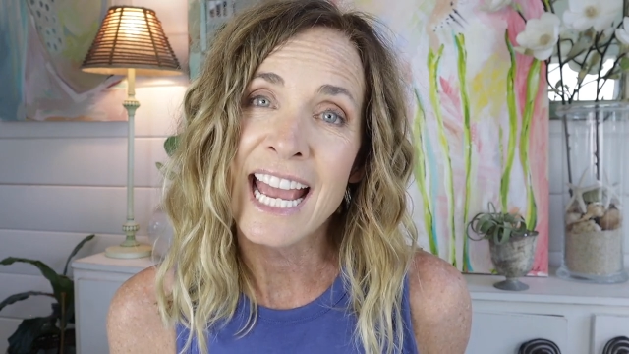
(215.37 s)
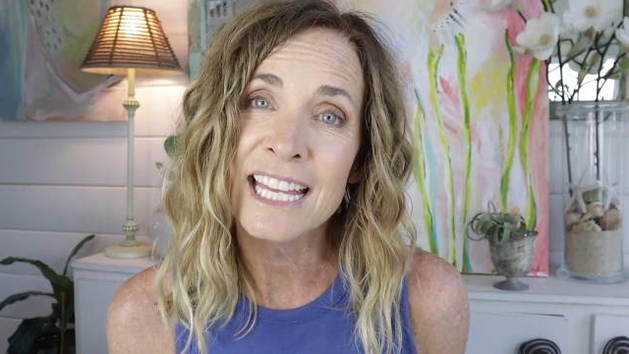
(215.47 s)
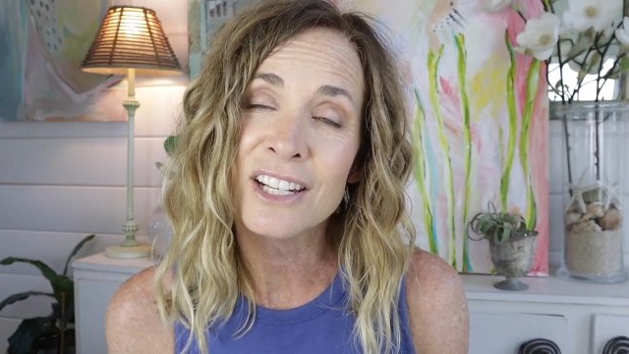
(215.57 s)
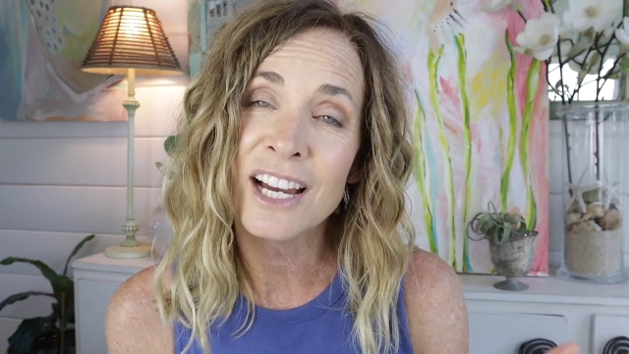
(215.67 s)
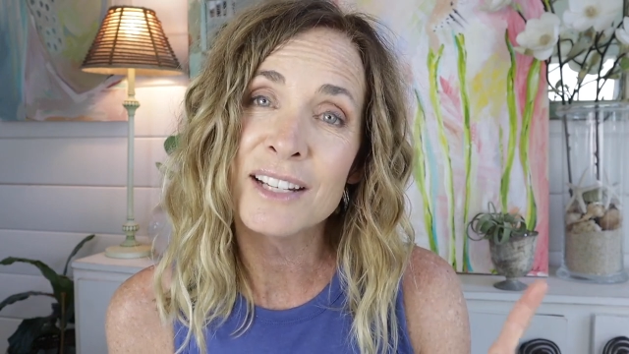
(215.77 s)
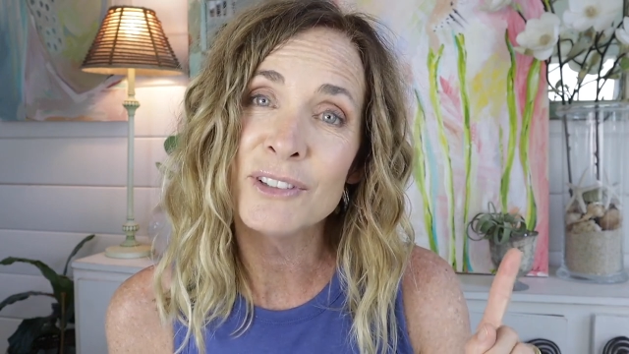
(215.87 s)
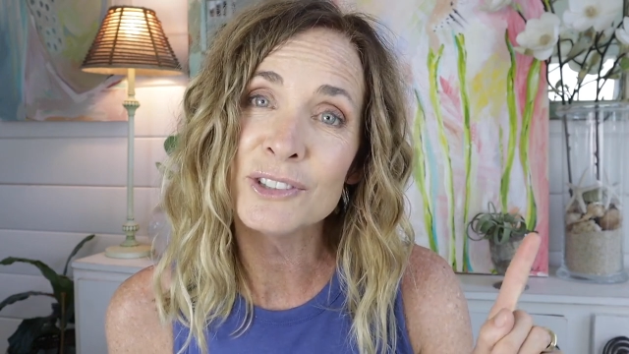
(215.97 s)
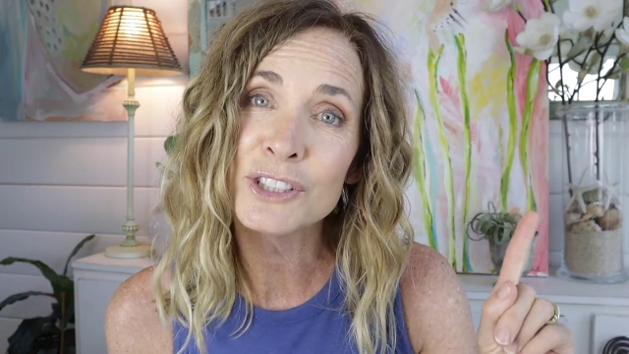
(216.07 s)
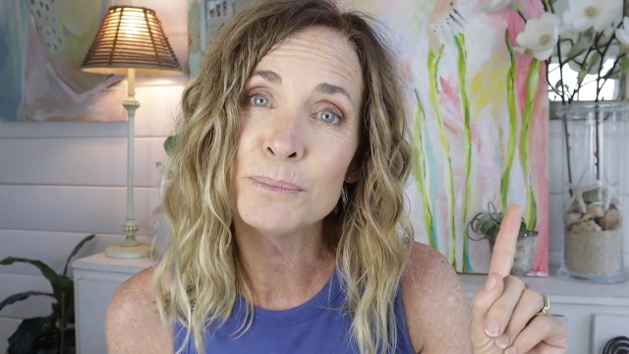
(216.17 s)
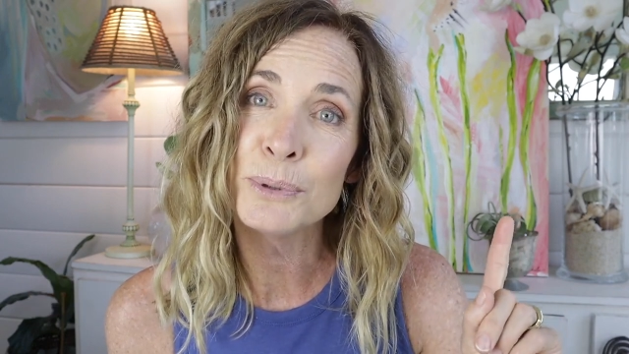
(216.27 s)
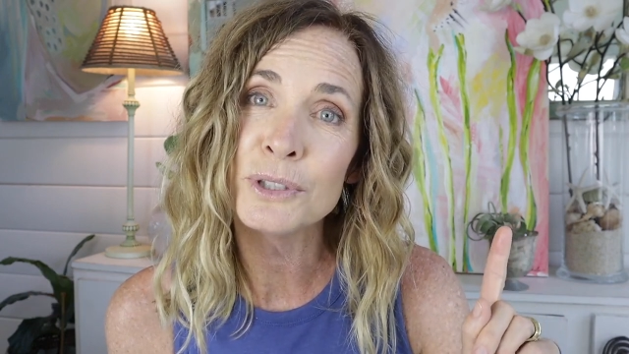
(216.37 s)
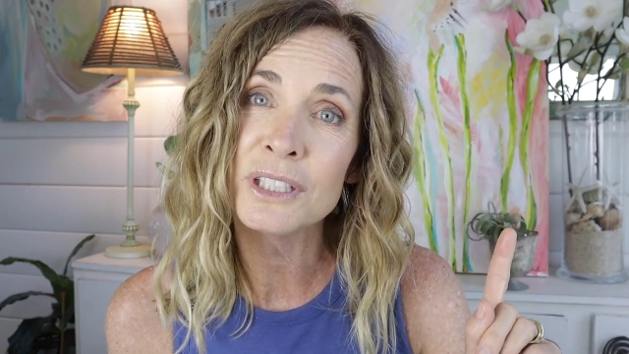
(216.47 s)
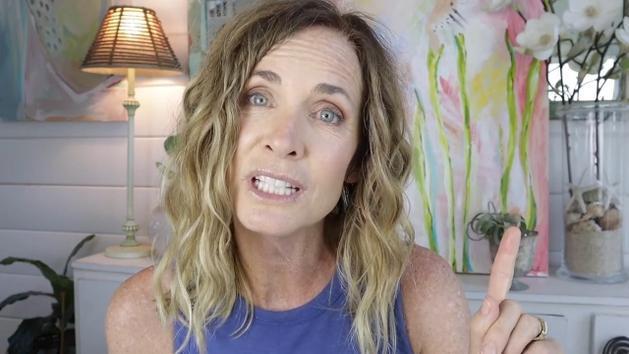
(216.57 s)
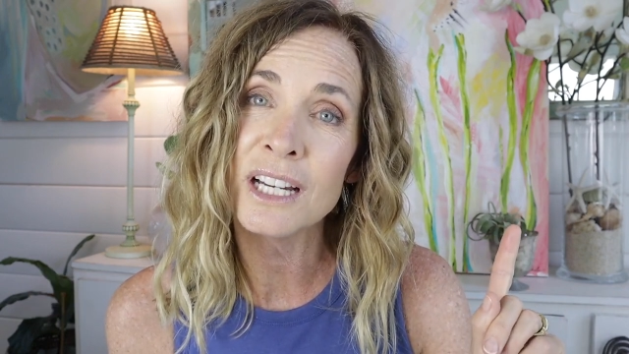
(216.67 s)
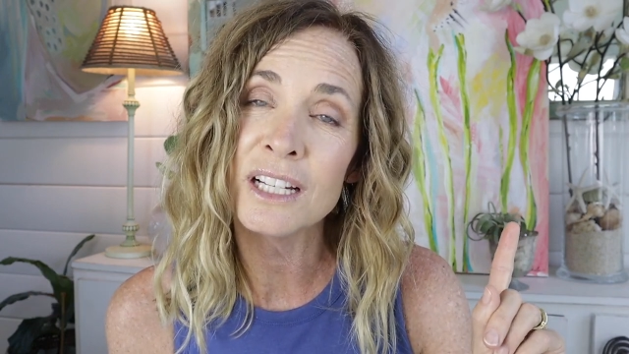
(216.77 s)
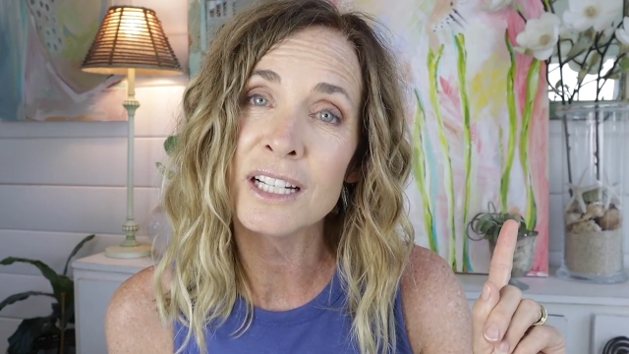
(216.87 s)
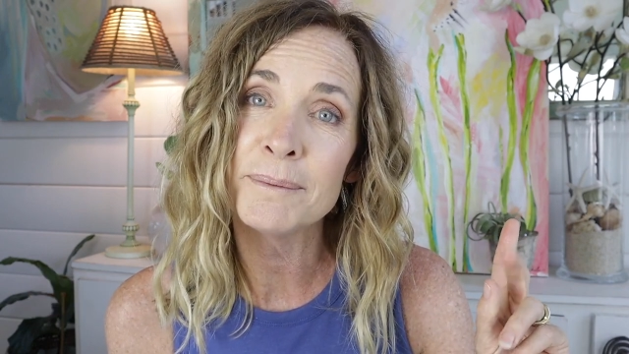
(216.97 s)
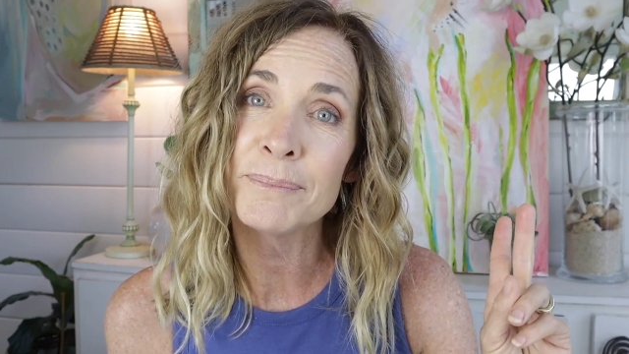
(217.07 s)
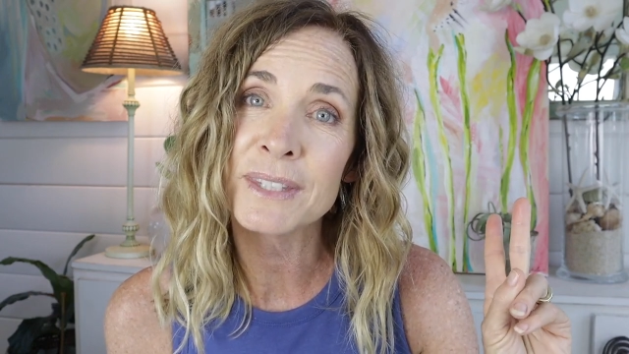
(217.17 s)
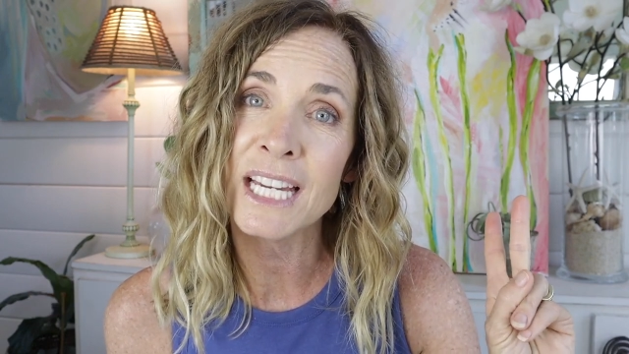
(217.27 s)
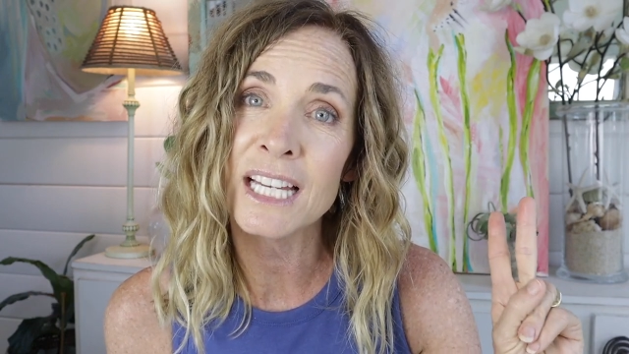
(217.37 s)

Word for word: And I've also put um,